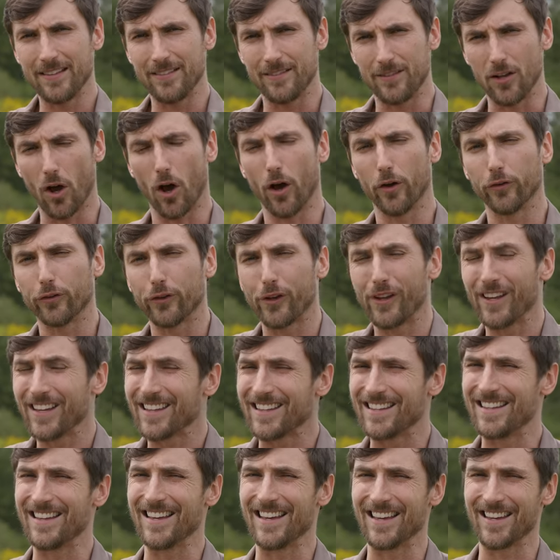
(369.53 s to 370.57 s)
does
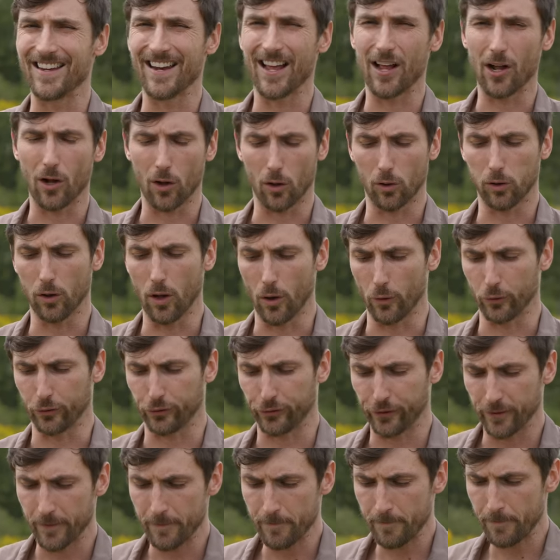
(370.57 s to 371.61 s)
get close.